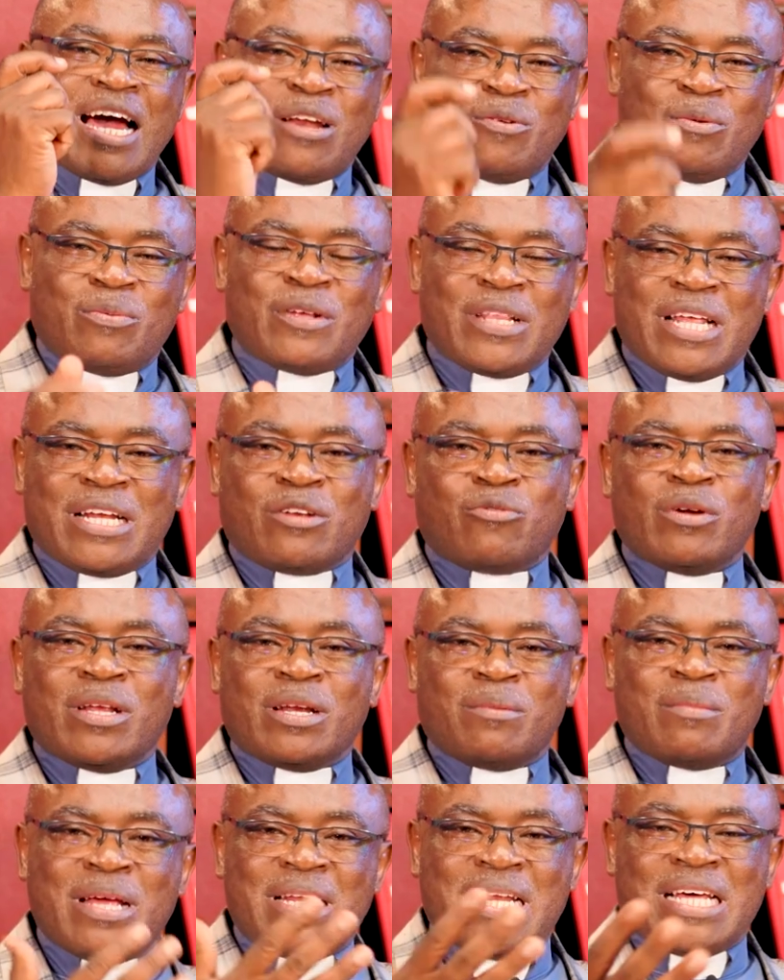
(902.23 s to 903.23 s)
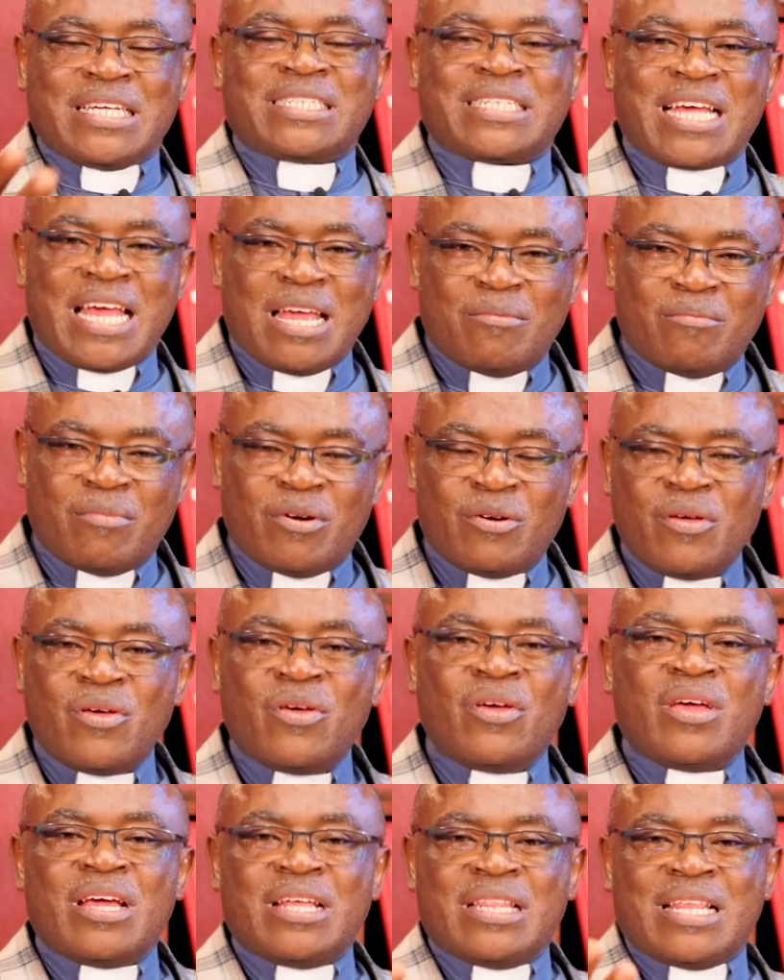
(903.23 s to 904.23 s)
And we pray that we remain the same
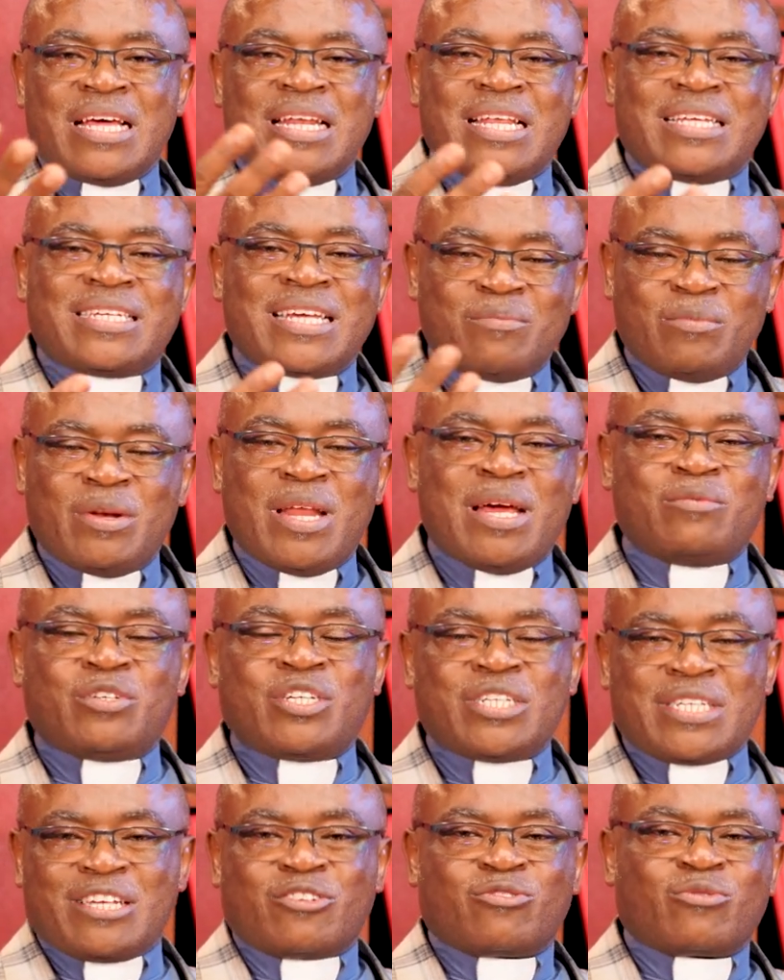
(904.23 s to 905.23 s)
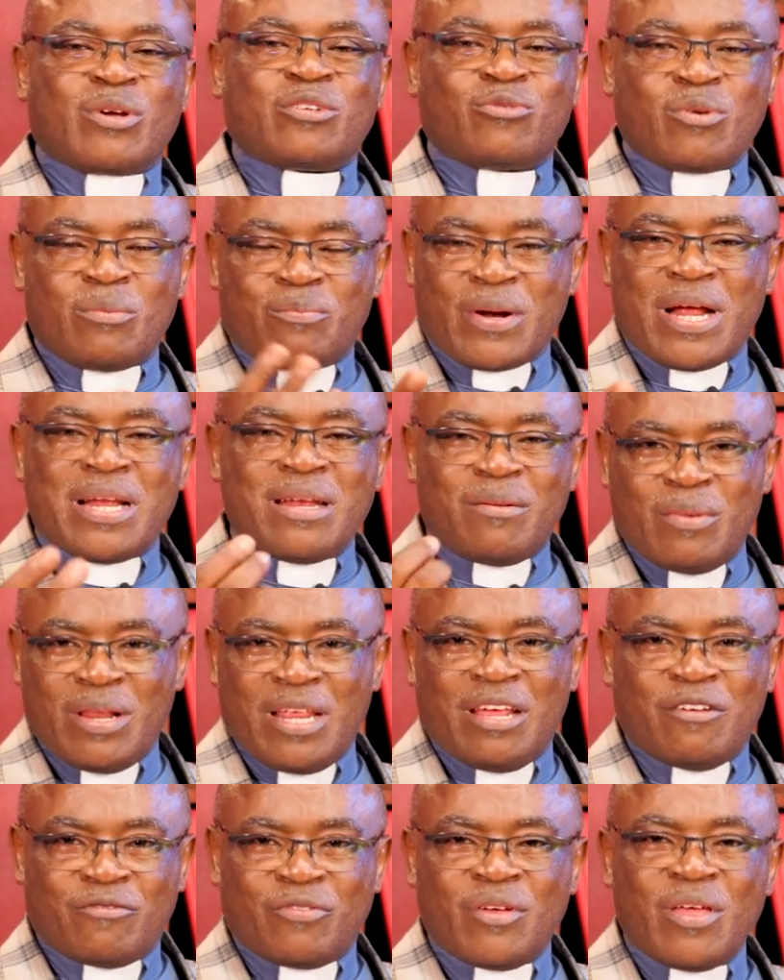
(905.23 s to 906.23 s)
In the same name, Jesus Christ, we pray and
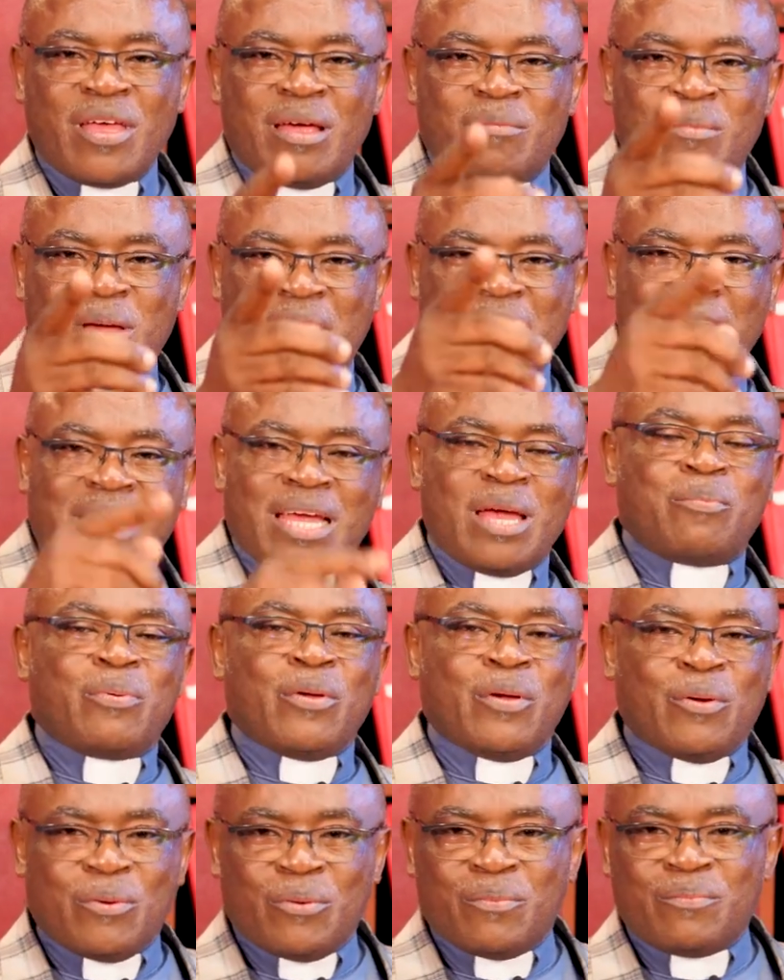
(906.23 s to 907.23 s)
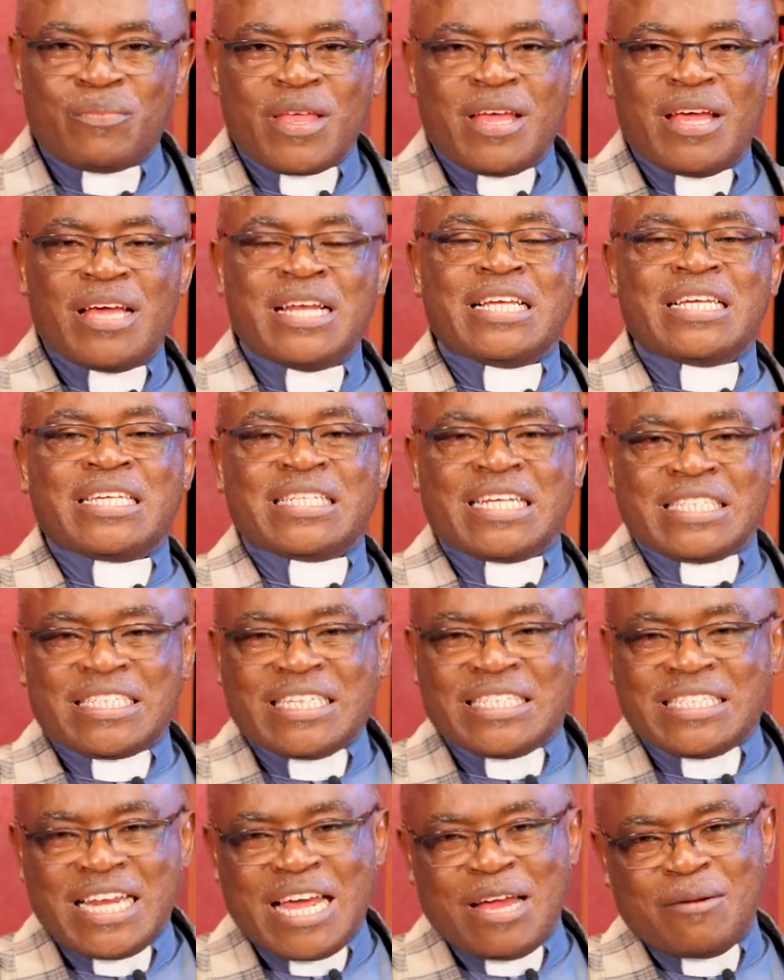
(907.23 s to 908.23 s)
believe. May He keep you. In
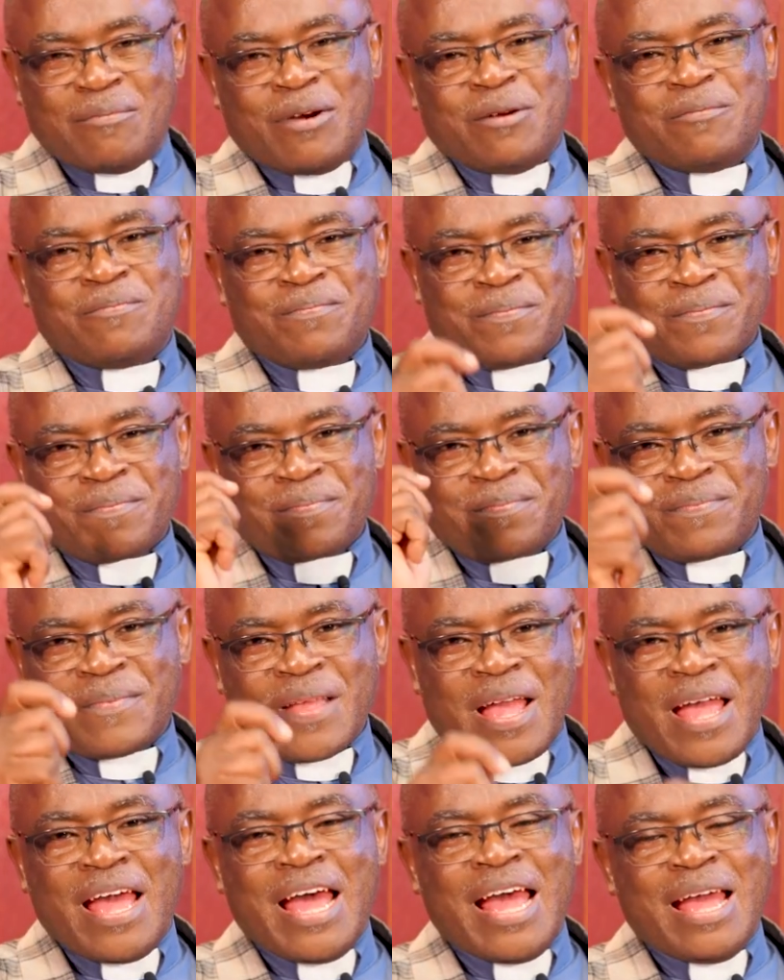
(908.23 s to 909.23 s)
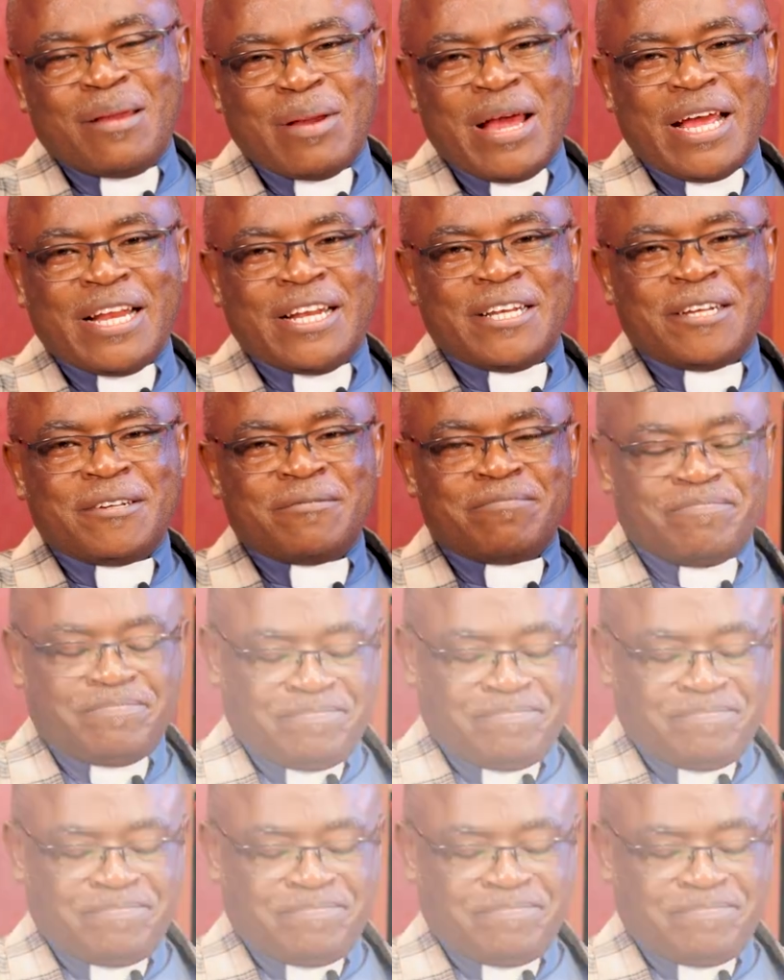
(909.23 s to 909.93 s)
Jesus' name, amen.